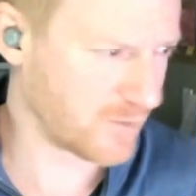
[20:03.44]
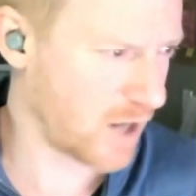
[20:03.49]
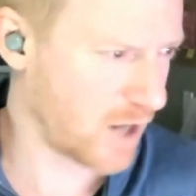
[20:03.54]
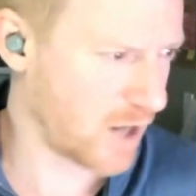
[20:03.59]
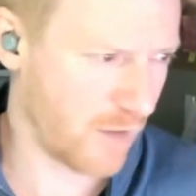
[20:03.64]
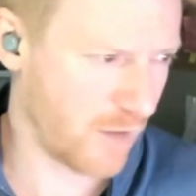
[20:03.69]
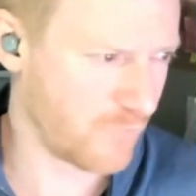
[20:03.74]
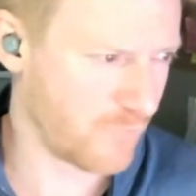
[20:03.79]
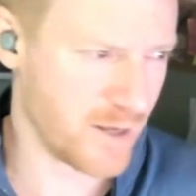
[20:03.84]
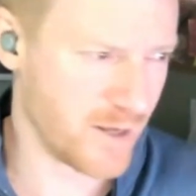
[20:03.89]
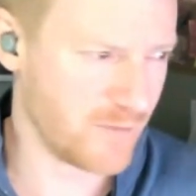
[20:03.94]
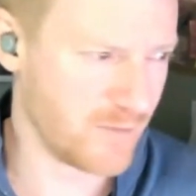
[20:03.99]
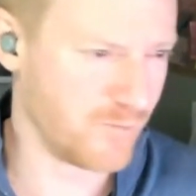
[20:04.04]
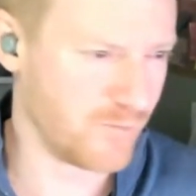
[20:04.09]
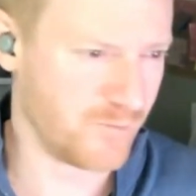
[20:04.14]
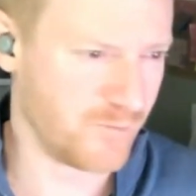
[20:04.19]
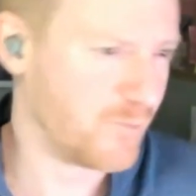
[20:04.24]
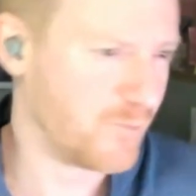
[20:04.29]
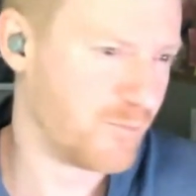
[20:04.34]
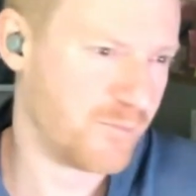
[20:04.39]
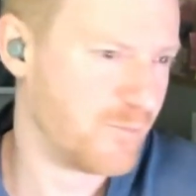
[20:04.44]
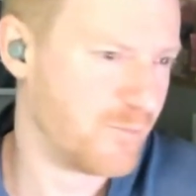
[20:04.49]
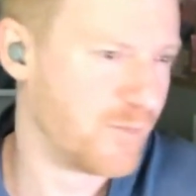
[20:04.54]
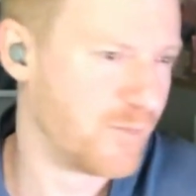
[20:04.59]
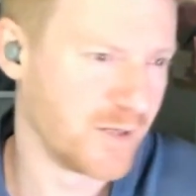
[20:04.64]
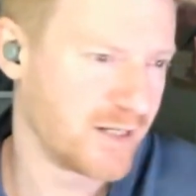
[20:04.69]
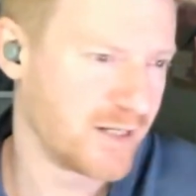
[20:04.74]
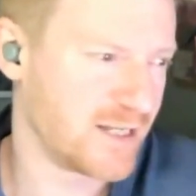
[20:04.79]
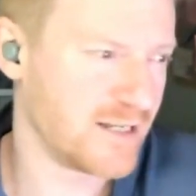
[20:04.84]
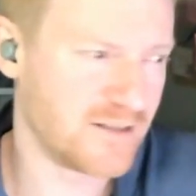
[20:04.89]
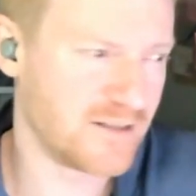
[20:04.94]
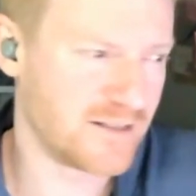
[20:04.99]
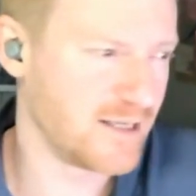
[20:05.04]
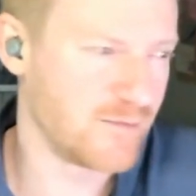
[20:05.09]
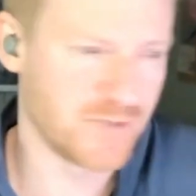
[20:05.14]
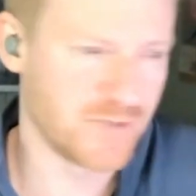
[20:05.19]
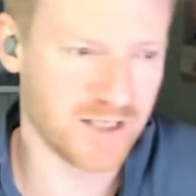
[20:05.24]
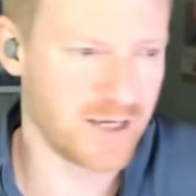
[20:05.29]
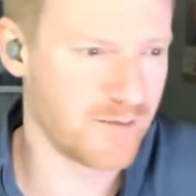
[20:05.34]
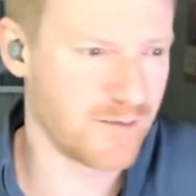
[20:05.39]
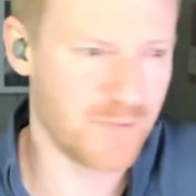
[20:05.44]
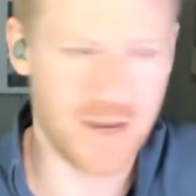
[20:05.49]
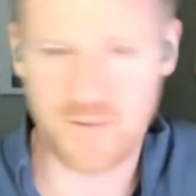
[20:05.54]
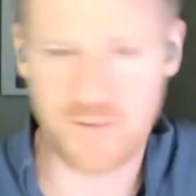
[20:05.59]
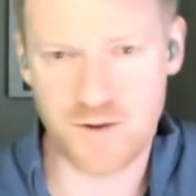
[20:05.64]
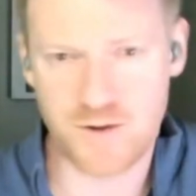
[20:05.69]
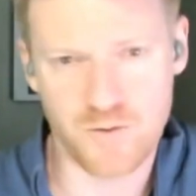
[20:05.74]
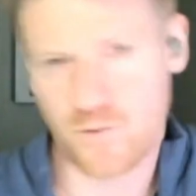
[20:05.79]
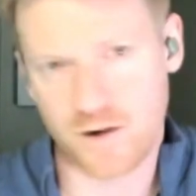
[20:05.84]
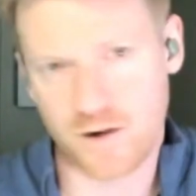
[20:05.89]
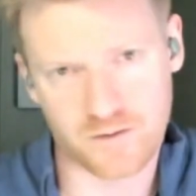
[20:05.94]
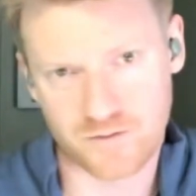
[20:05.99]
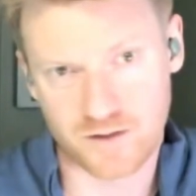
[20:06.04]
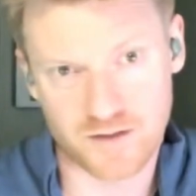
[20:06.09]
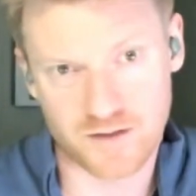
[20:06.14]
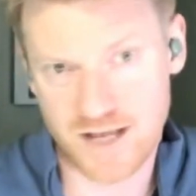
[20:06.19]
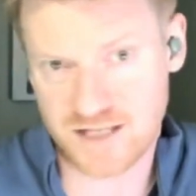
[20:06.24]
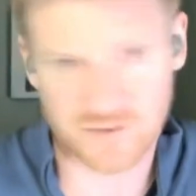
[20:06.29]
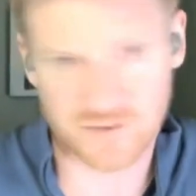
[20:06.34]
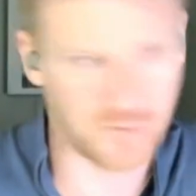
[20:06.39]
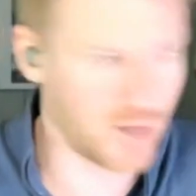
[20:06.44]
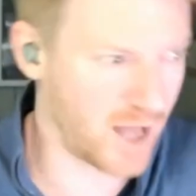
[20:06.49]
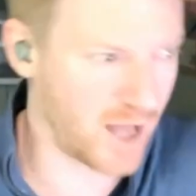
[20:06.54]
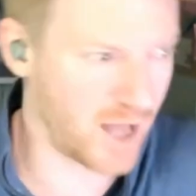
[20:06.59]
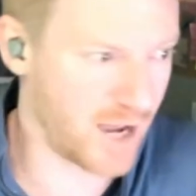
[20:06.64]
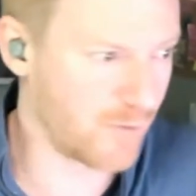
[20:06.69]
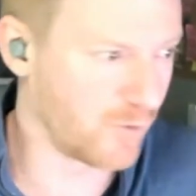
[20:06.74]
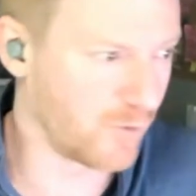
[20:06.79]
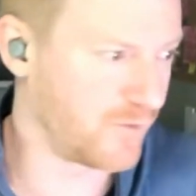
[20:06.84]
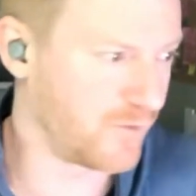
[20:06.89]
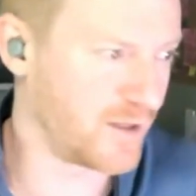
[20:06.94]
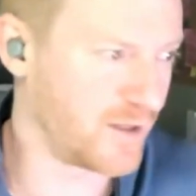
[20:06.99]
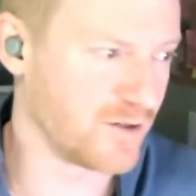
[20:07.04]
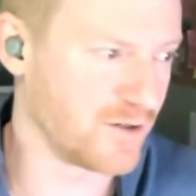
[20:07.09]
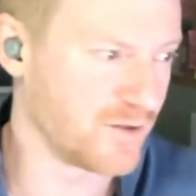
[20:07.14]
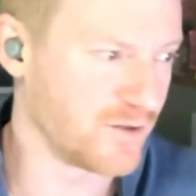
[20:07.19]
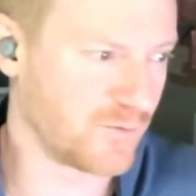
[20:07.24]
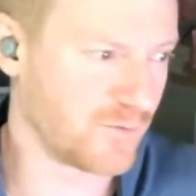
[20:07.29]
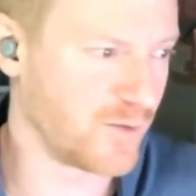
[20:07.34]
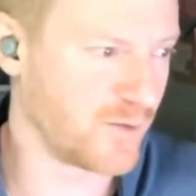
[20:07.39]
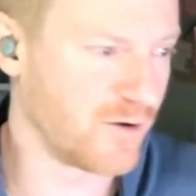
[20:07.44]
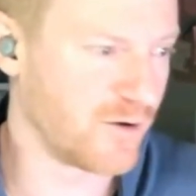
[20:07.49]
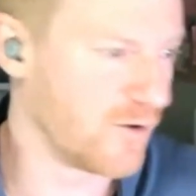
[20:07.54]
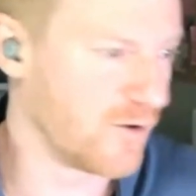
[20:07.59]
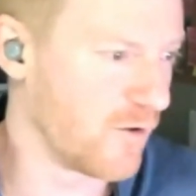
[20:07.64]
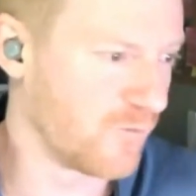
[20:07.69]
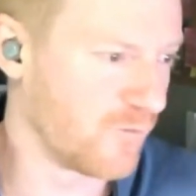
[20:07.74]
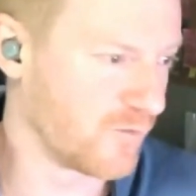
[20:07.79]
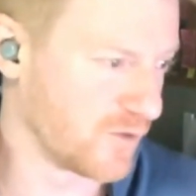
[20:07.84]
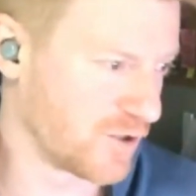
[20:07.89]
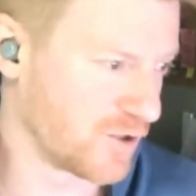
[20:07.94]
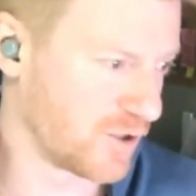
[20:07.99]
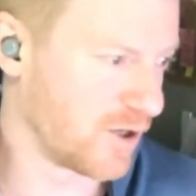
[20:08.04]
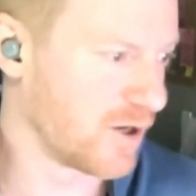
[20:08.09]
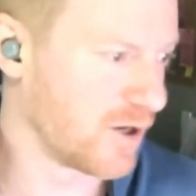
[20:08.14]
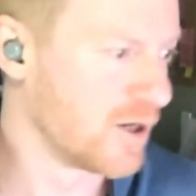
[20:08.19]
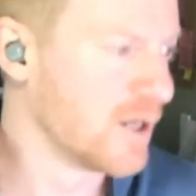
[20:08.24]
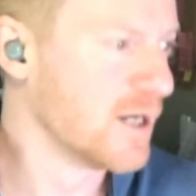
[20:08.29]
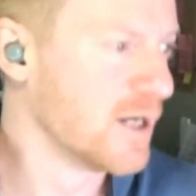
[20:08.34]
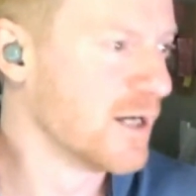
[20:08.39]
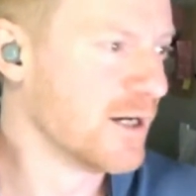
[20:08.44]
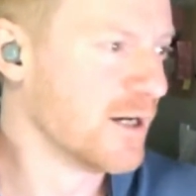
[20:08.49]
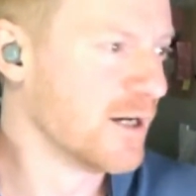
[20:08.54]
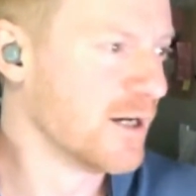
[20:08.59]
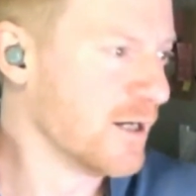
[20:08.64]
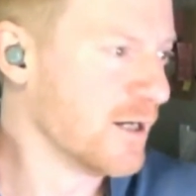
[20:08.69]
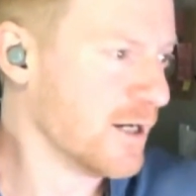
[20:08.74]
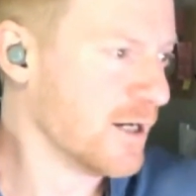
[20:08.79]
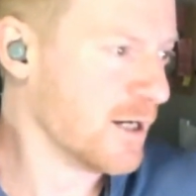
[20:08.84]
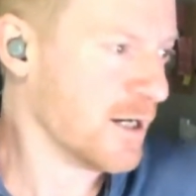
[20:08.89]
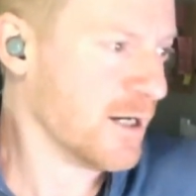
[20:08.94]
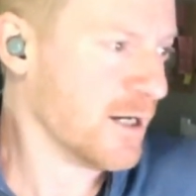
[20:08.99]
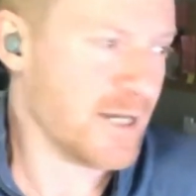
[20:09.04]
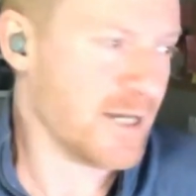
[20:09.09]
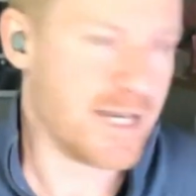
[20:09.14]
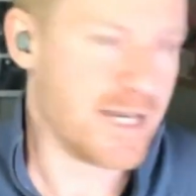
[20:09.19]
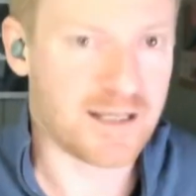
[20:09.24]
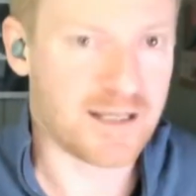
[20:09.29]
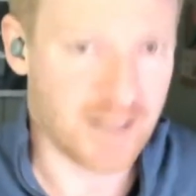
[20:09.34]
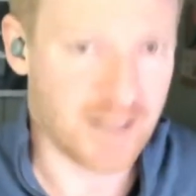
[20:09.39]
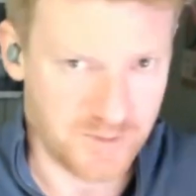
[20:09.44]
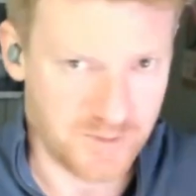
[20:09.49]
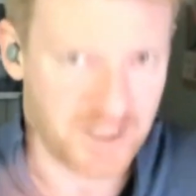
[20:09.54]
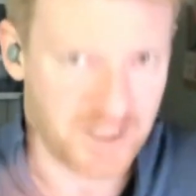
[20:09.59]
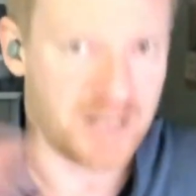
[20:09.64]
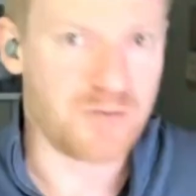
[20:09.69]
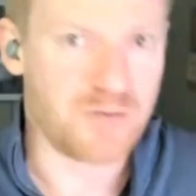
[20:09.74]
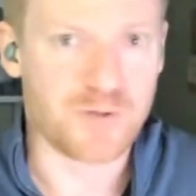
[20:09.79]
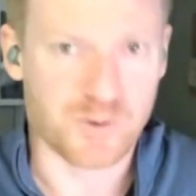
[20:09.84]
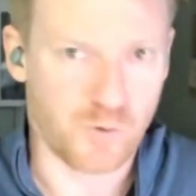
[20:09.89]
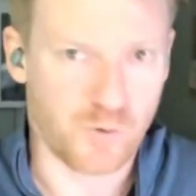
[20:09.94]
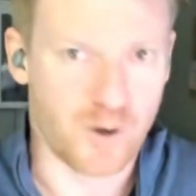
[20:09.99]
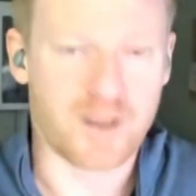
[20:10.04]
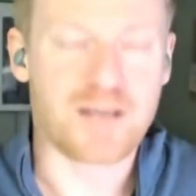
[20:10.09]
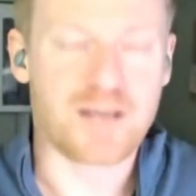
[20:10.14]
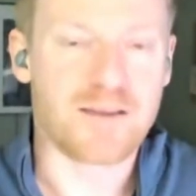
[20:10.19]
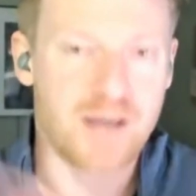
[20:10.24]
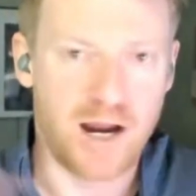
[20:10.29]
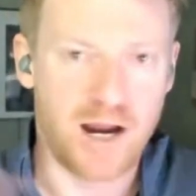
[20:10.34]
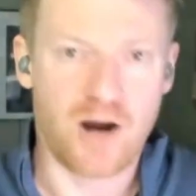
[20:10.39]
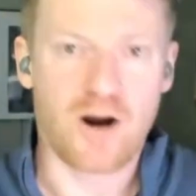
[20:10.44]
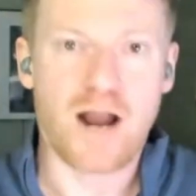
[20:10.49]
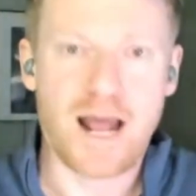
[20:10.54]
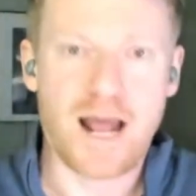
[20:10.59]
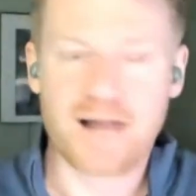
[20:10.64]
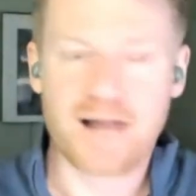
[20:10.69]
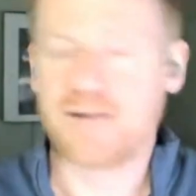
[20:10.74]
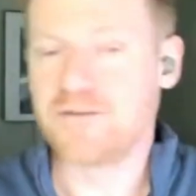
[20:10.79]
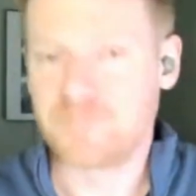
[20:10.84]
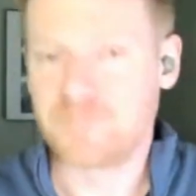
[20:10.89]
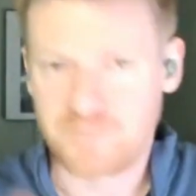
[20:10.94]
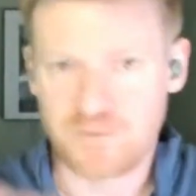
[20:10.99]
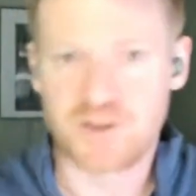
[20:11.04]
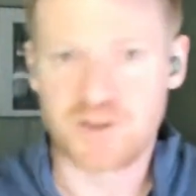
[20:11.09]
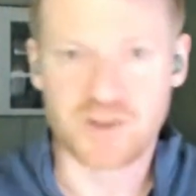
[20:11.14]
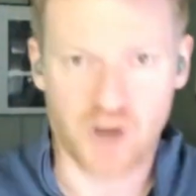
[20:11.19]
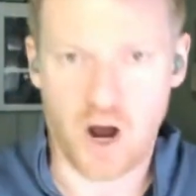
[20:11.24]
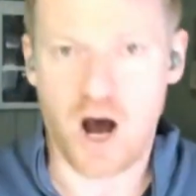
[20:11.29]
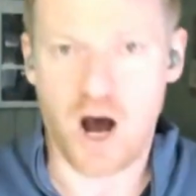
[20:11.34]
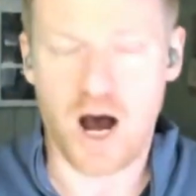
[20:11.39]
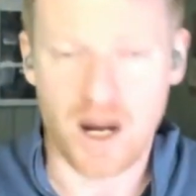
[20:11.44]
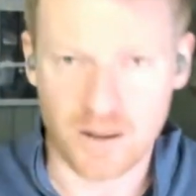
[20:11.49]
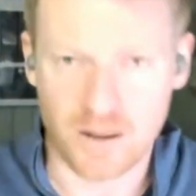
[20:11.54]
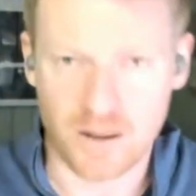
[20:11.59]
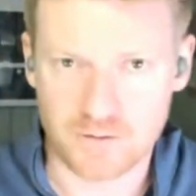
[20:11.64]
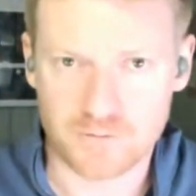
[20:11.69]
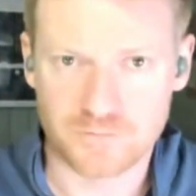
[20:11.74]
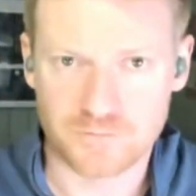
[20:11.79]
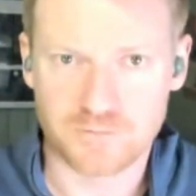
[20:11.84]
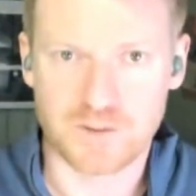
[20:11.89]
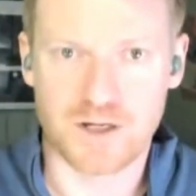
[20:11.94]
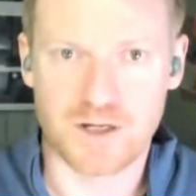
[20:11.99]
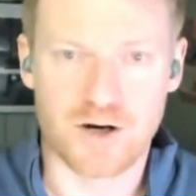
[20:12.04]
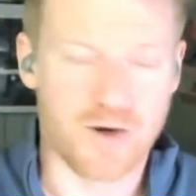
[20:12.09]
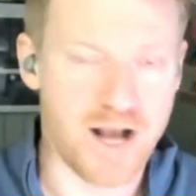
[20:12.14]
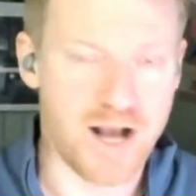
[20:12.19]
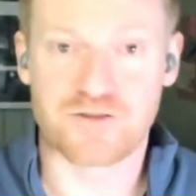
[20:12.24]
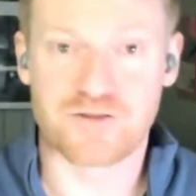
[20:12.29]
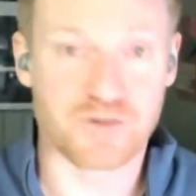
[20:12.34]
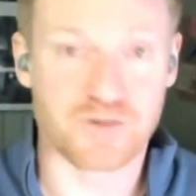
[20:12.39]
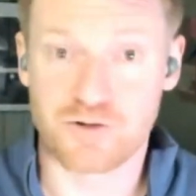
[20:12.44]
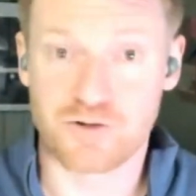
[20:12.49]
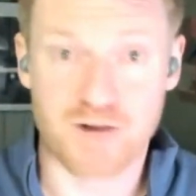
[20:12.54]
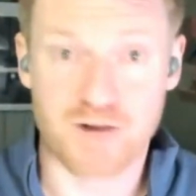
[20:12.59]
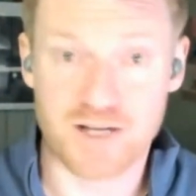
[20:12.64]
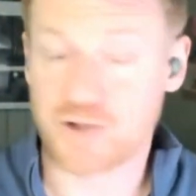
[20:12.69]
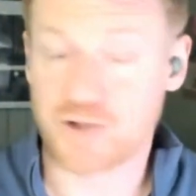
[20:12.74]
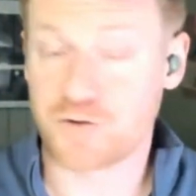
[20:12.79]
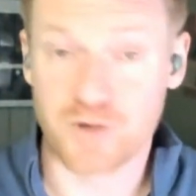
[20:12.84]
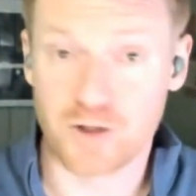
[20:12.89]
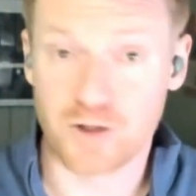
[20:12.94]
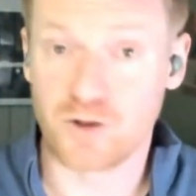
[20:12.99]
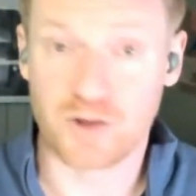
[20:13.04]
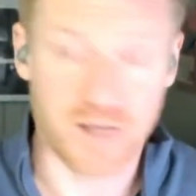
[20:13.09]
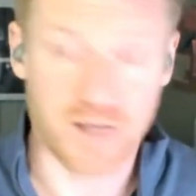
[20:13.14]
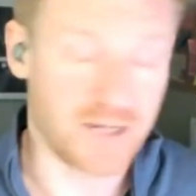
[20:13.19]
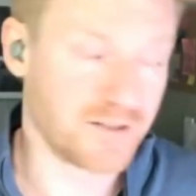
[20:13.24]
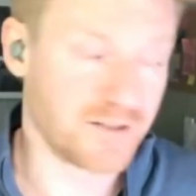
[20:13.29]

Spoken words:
Kaufman, but he seems like maybe one of the less reliable figures. We don't know for sure. He claims that he was working there and saw, extraterrestrial looking